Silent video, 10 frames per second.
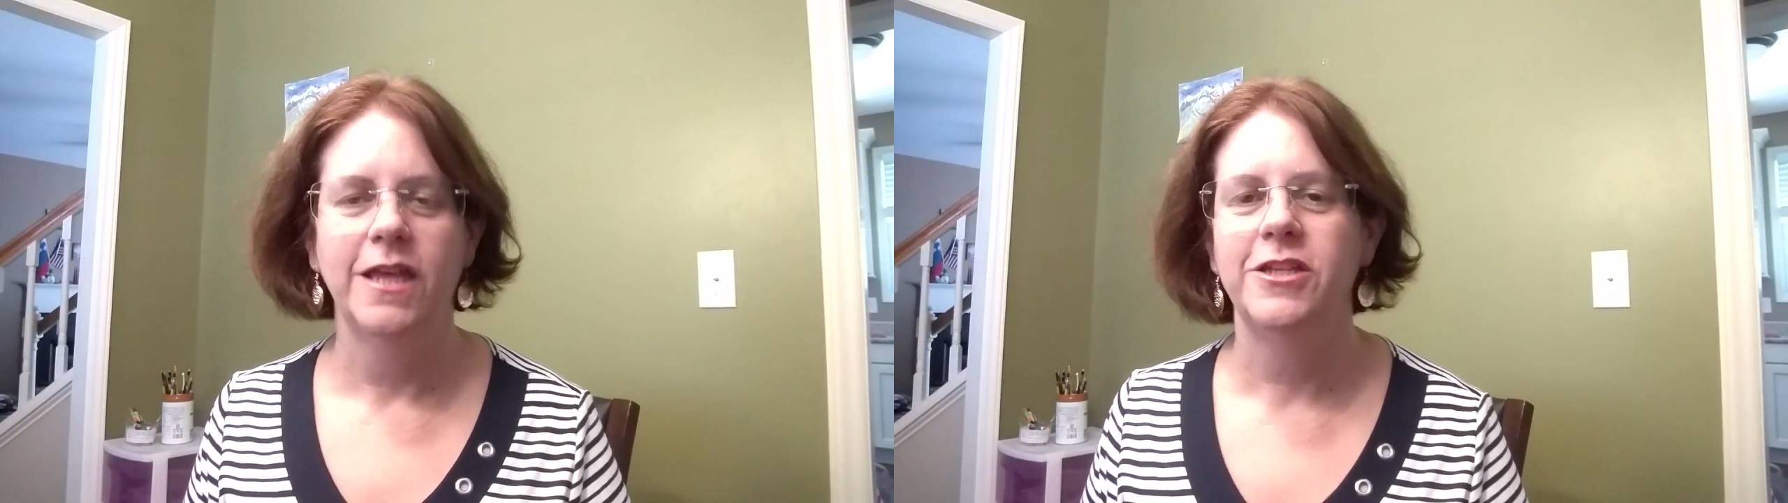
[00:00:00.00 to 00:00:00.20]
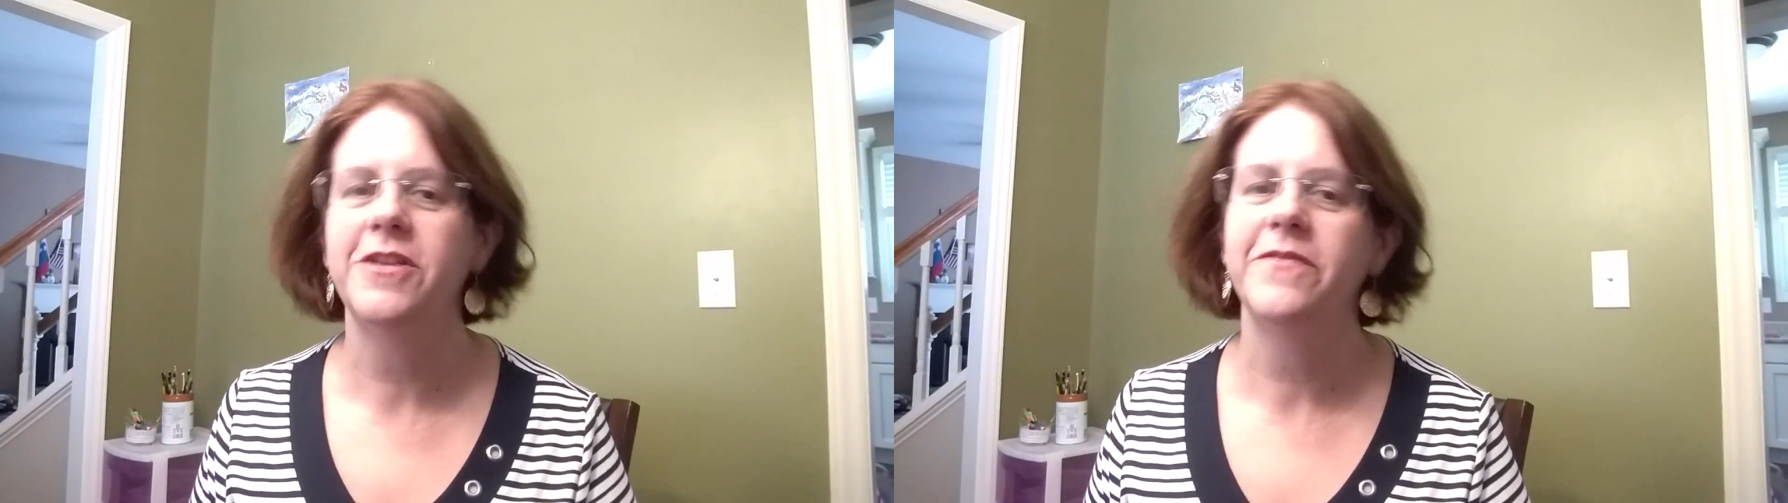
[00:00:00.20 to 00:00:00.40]

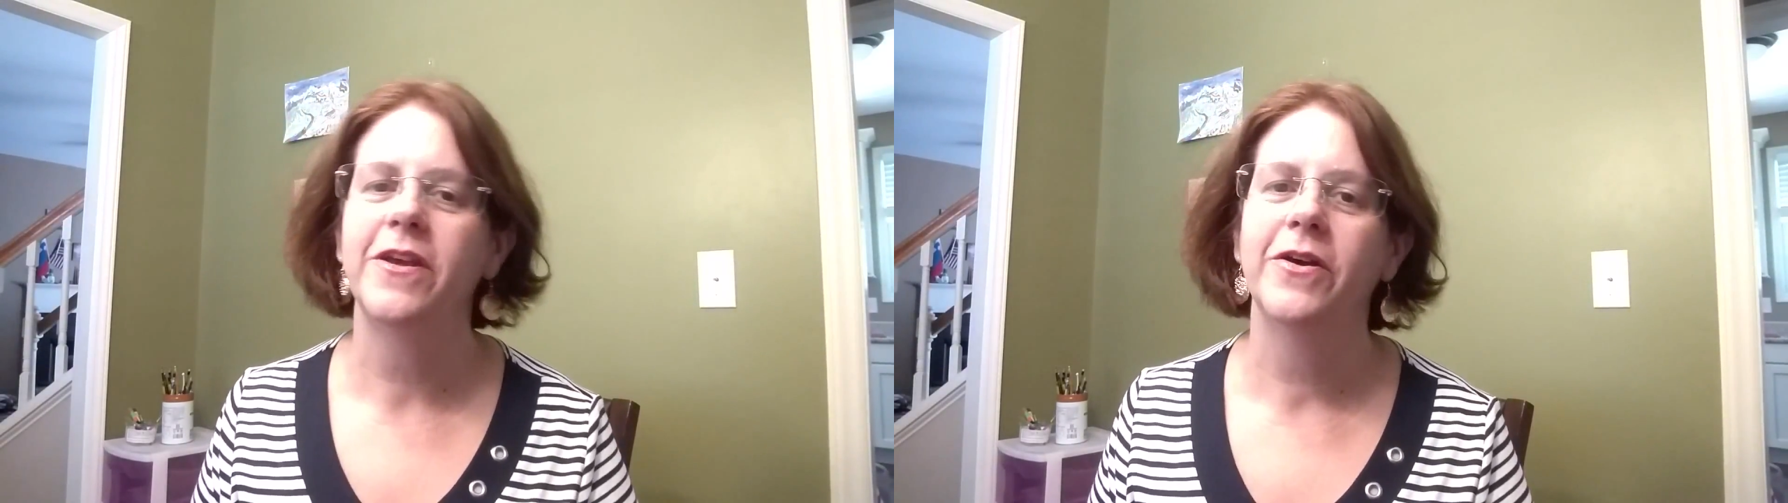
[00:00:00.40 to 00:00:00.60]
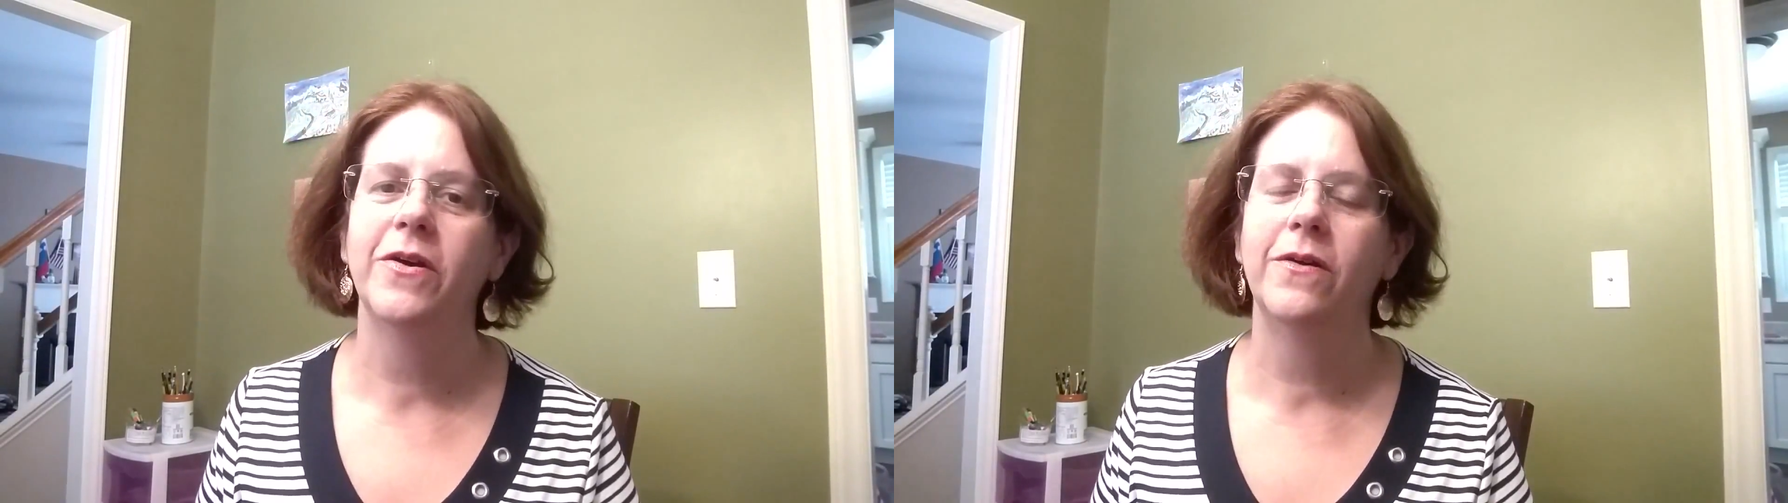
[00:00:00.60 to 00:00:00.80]

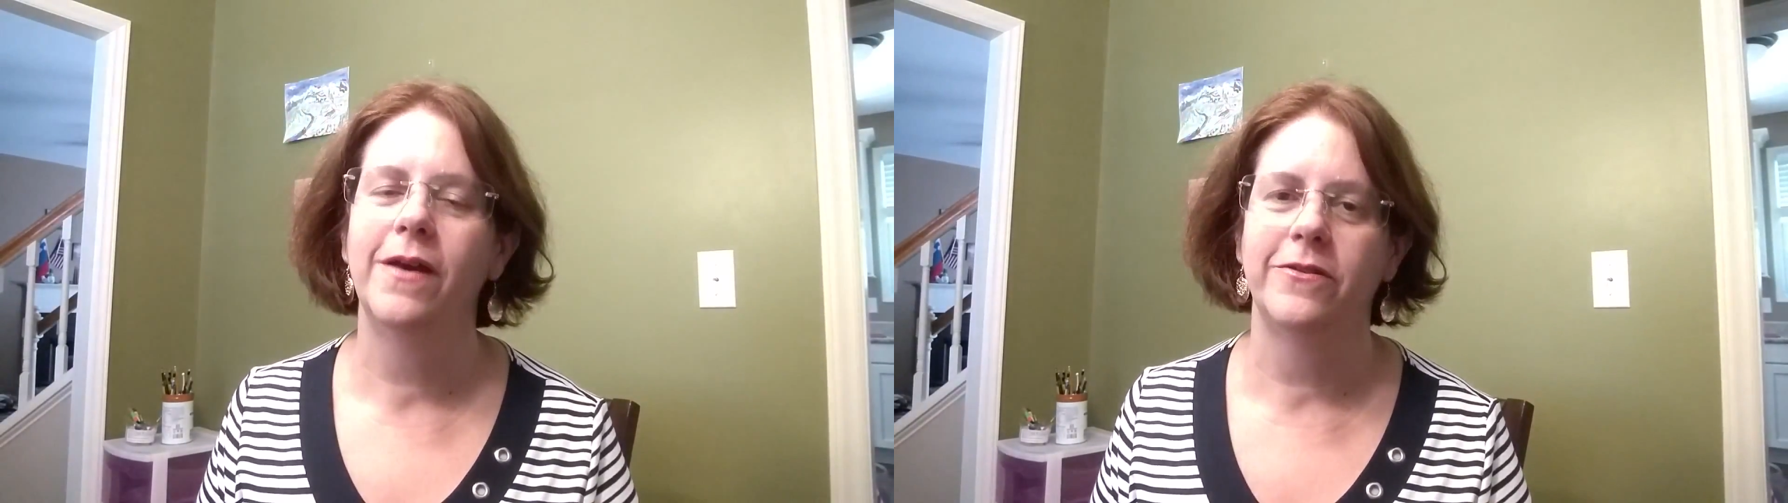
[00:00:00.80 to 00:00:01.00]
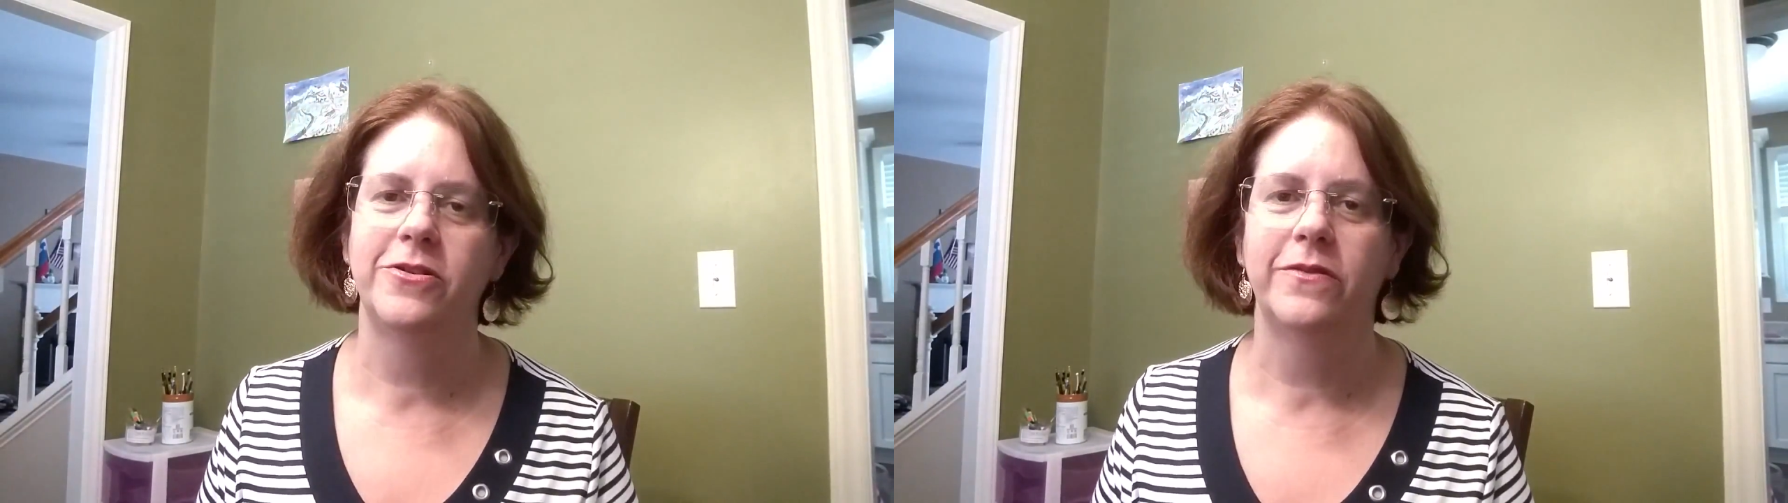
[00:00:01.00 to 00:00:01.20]
GVO
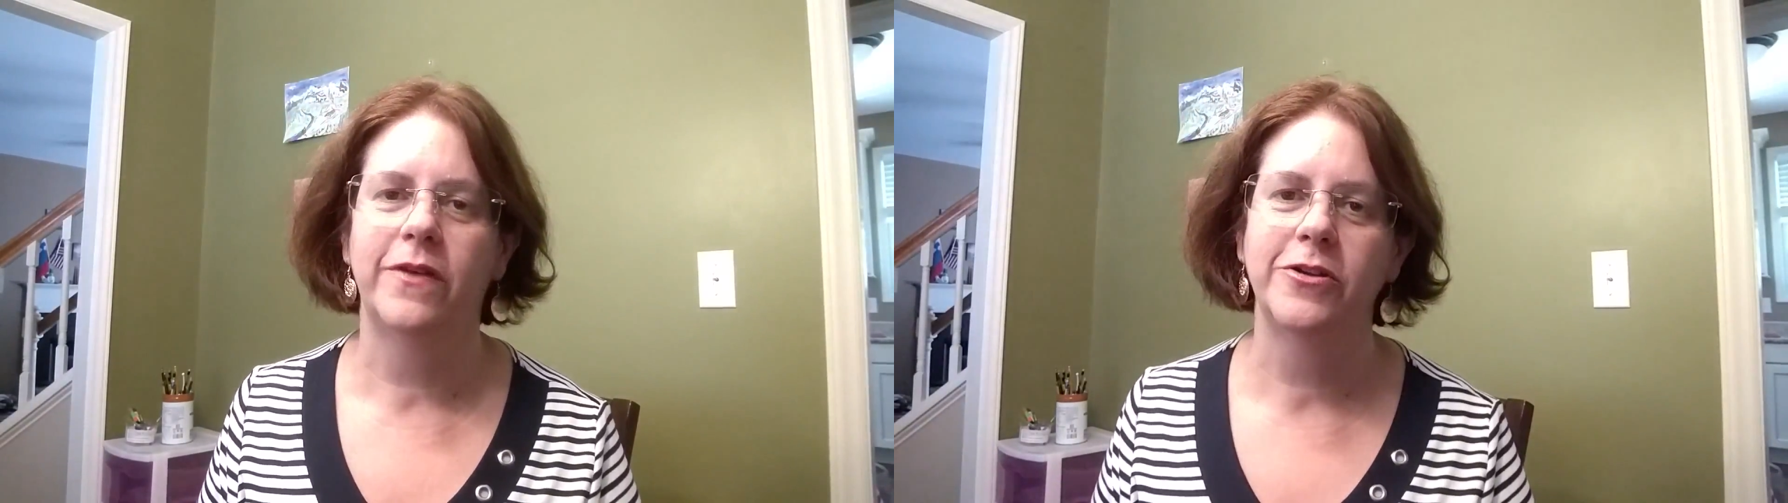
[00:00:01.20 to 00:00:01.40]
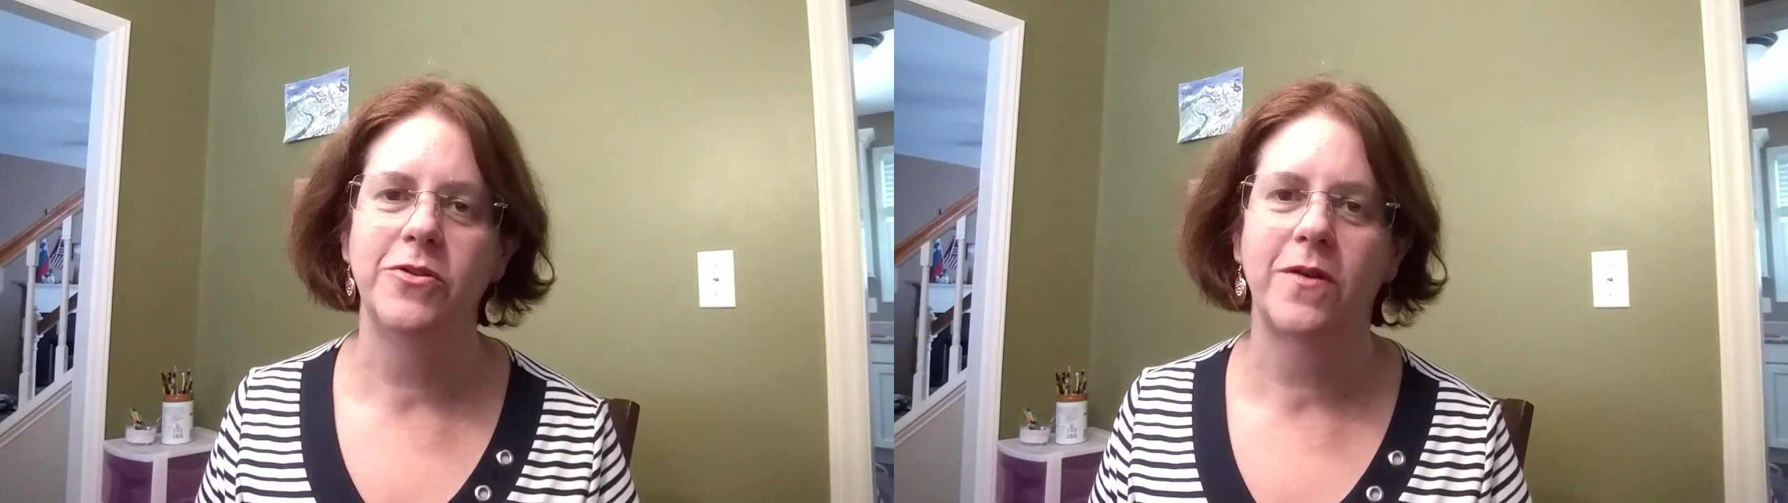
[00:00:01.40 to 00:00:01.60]
Heather
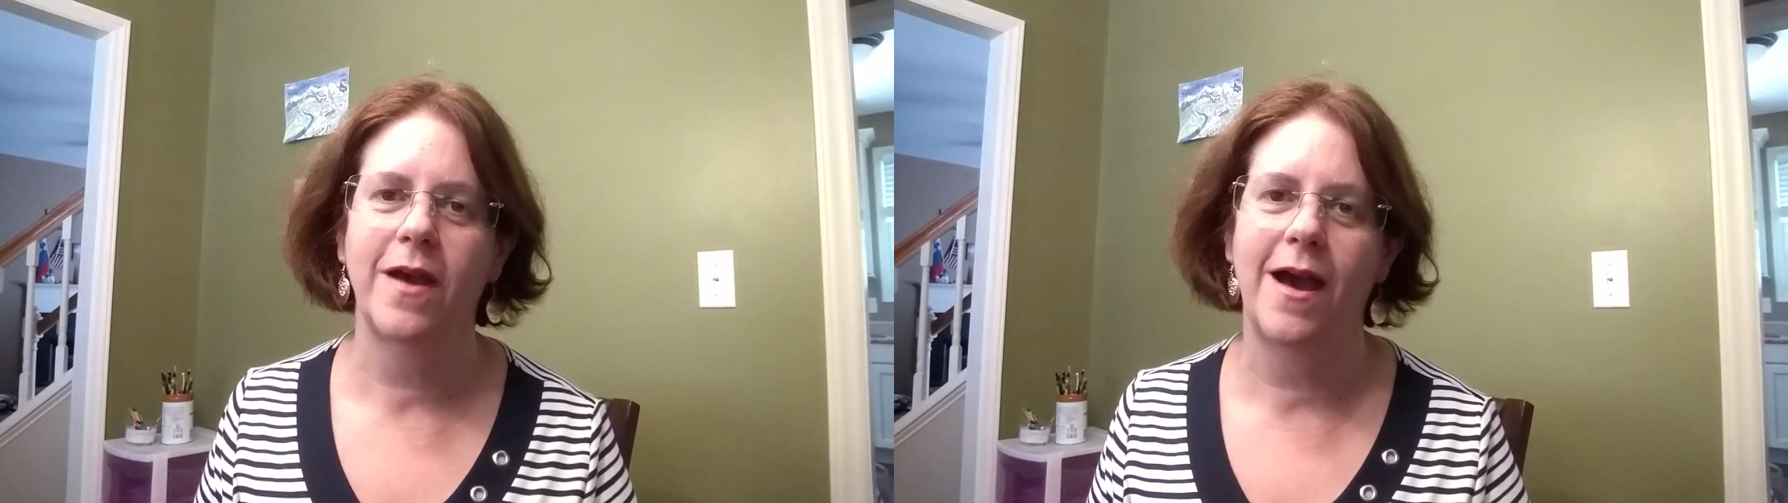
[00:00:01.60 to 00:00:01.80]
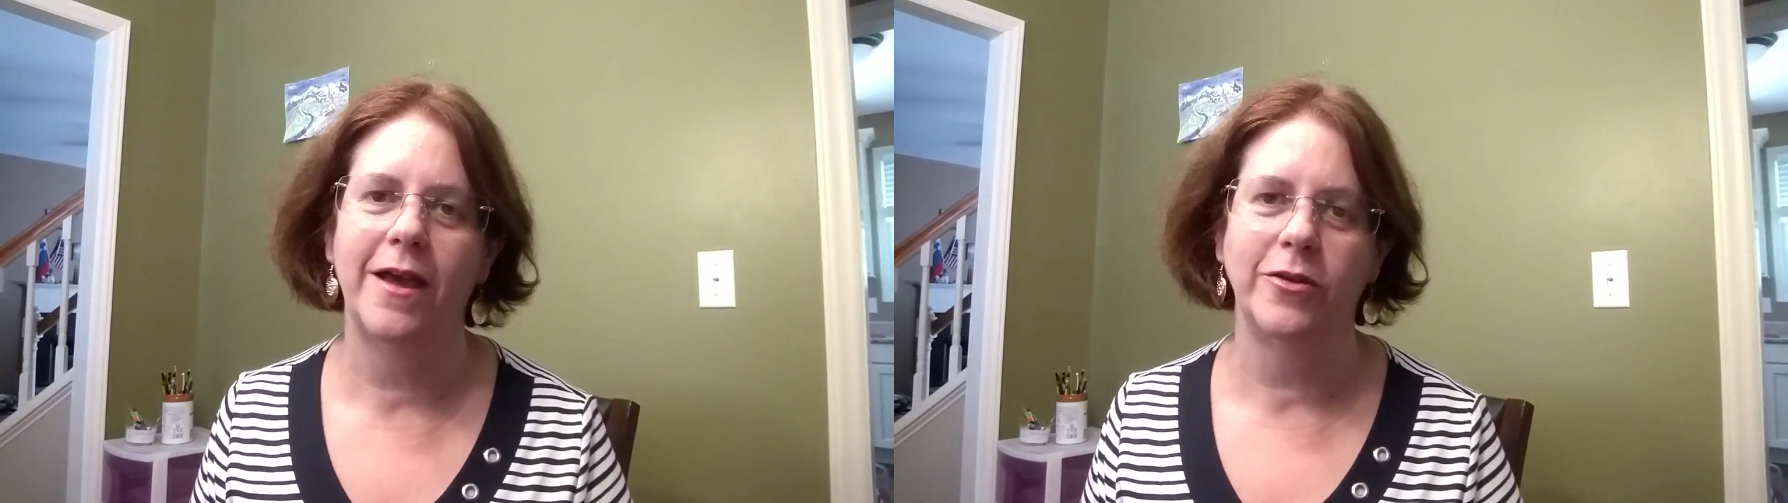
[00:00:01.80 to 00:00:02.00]

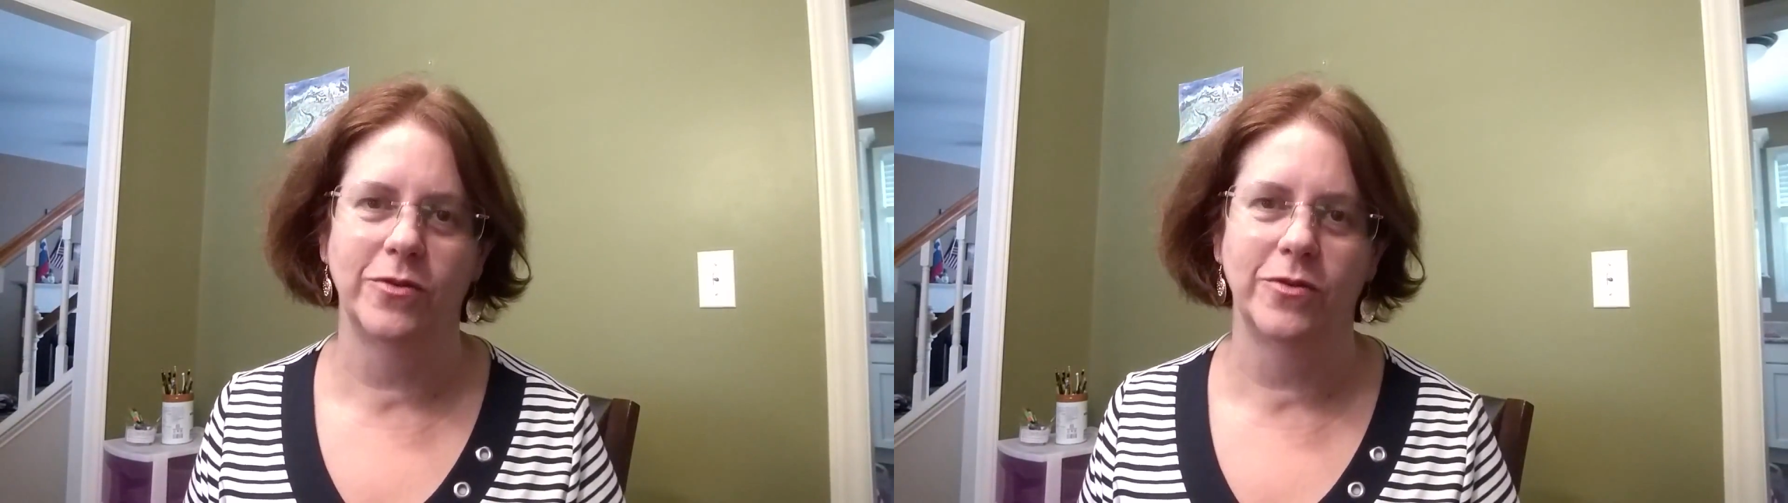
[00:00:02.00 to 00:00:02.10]
Travartukai,